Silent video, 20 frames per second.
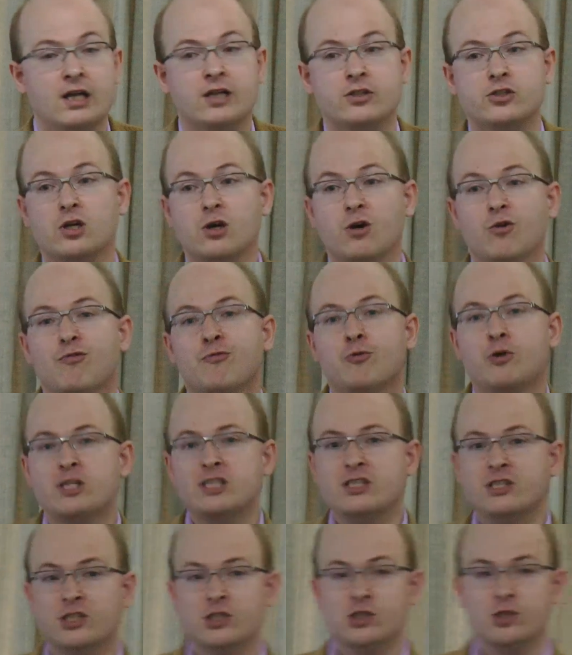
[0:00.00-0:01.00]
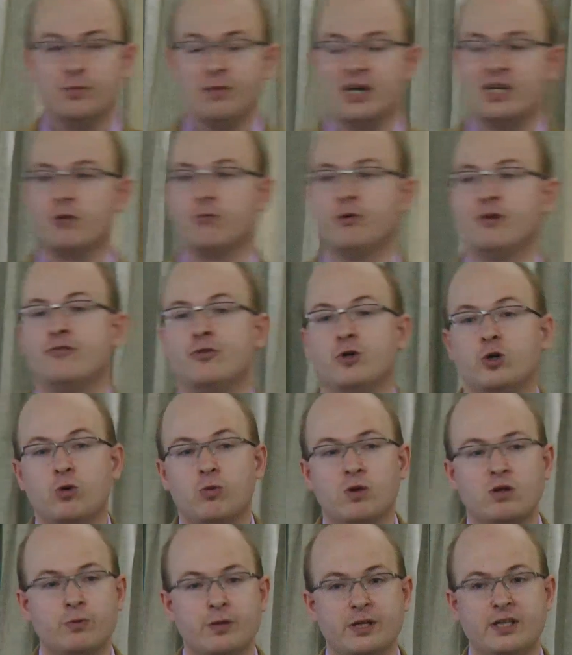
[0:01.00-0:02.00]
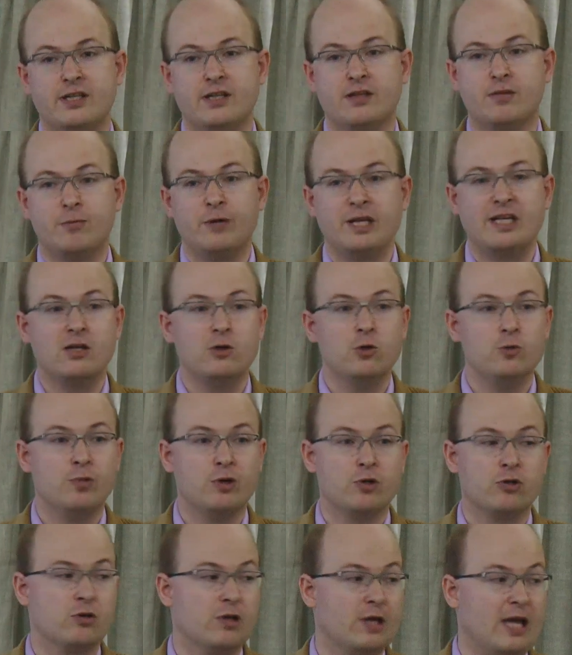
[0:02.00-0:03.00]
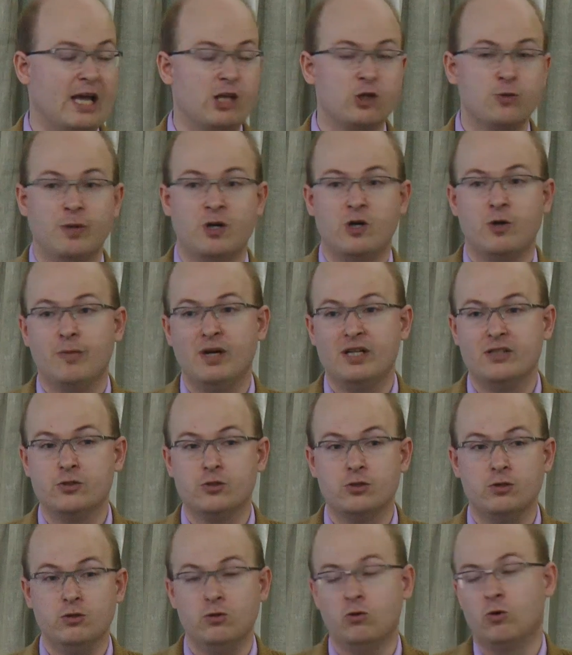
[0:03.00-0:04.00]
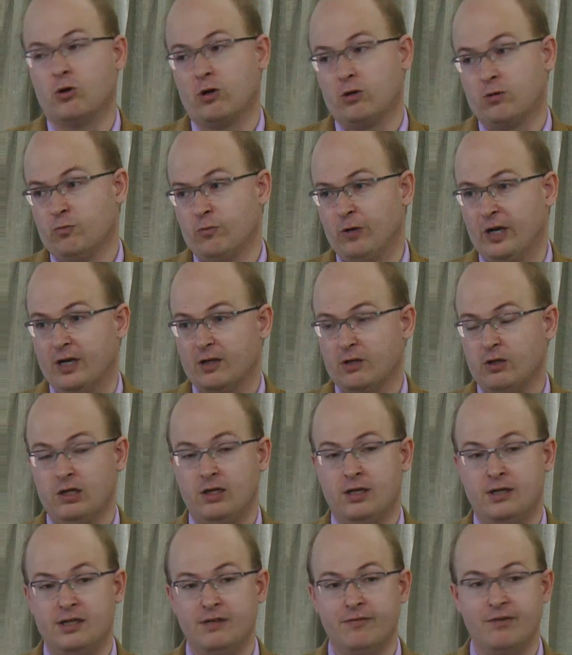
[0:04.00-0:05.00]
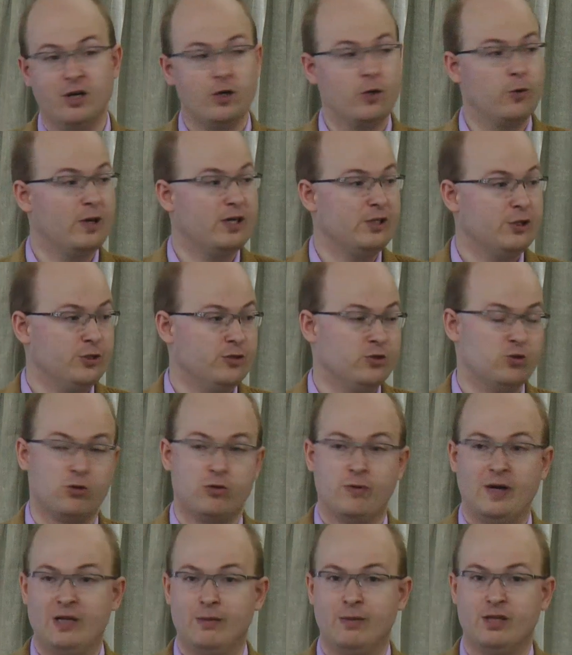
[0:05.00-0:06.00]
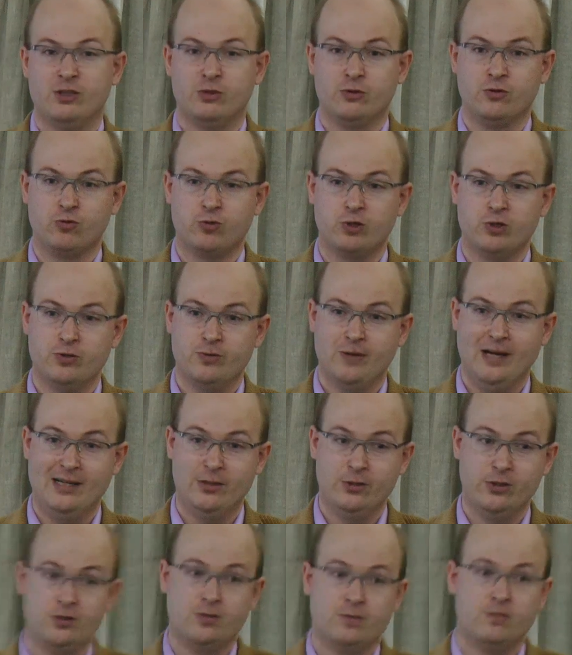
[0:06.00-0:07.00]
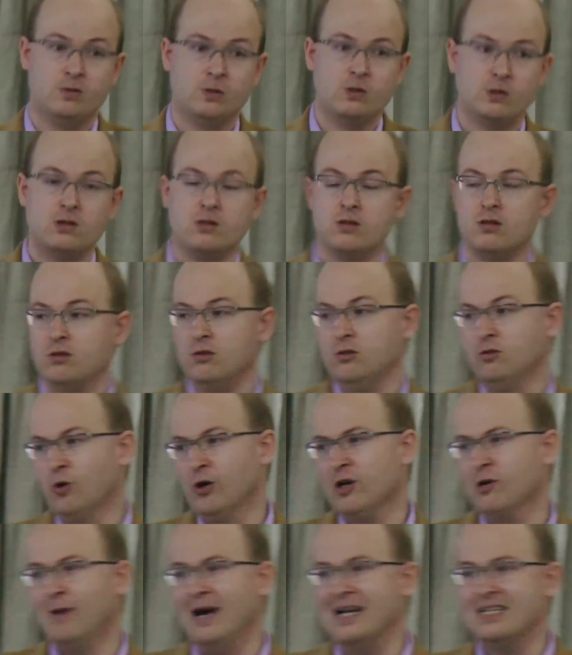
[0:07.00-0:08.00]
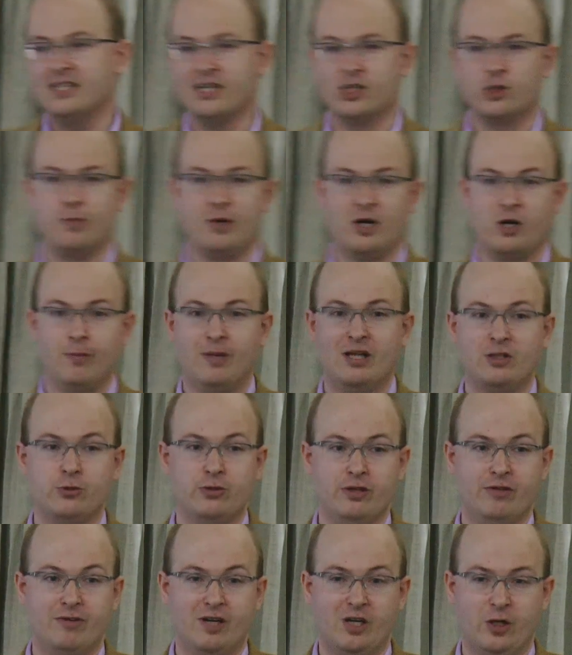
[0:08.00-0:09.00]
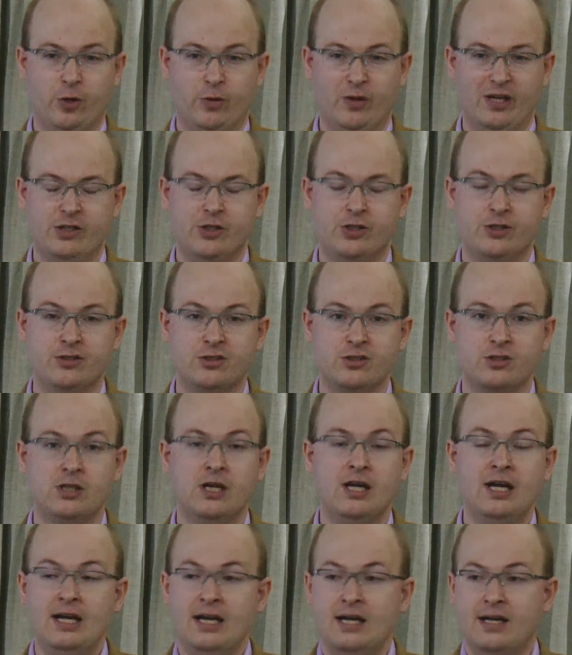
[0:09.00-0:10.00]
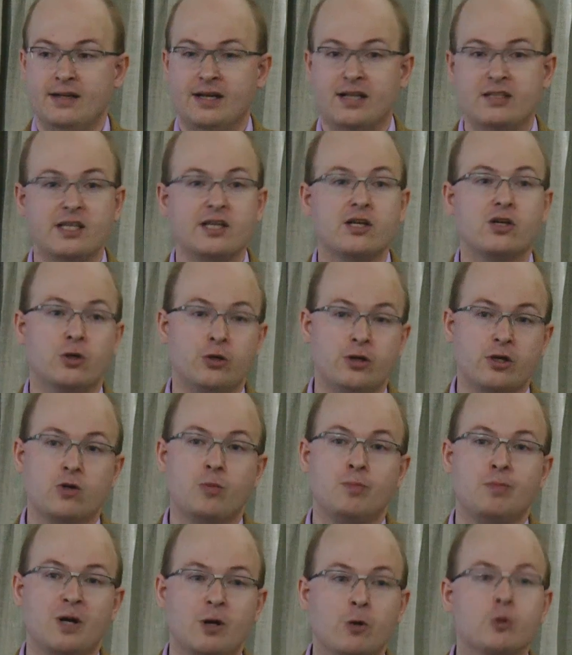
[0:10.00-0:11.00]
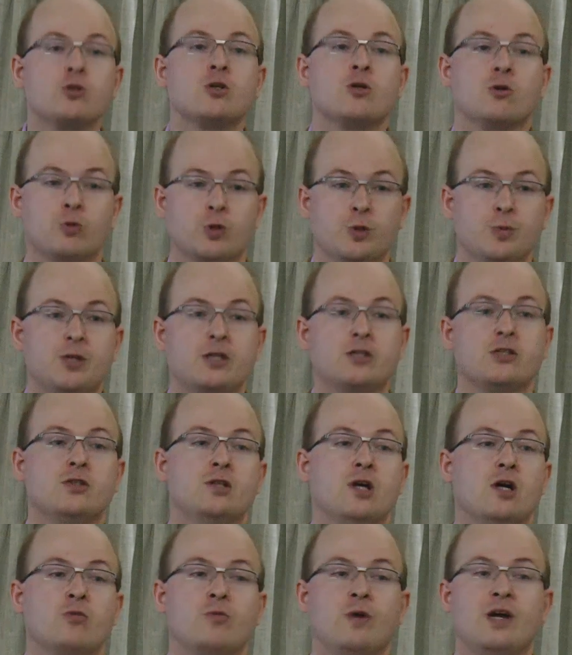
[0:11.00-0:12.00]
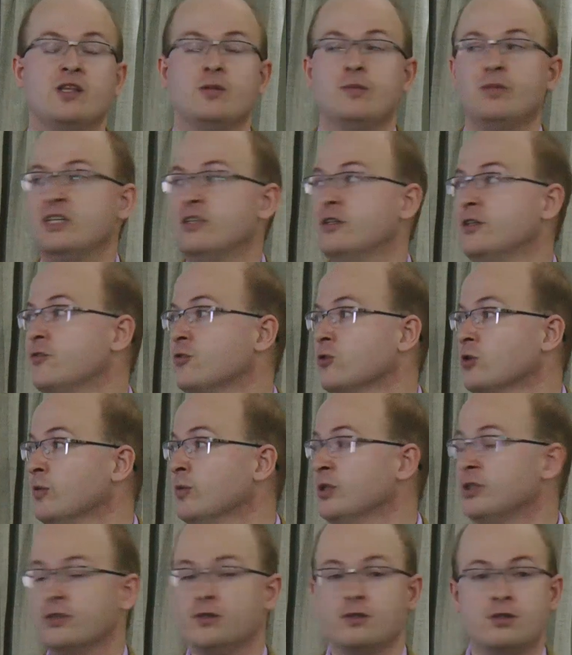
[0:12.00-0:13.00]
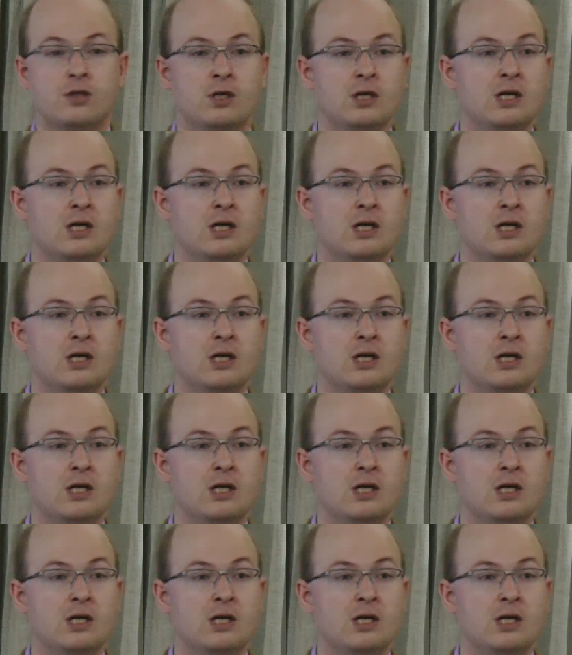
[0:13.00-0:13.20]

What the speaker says: So for this systematic review, what we did, we include both experimental or evaluations or randomized control trials, or quasi-experimental evaluations that include a comparison group that is not randomly determined.